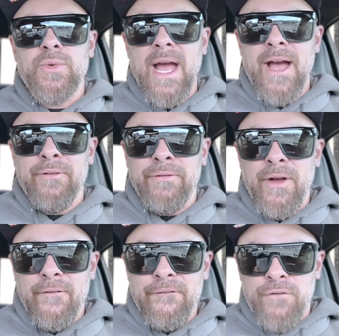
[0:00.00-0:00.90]
have
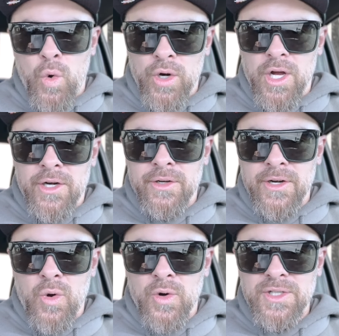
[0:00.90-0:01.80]
400
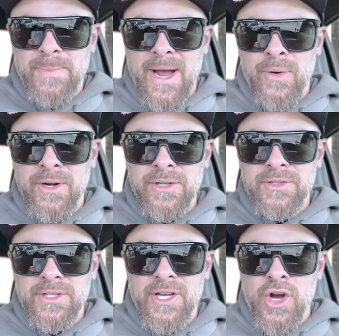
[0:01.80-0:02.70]
horsepower in your
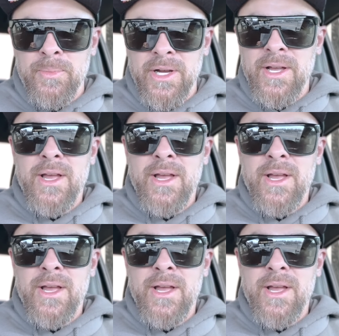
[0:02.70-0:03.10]
Tacoma.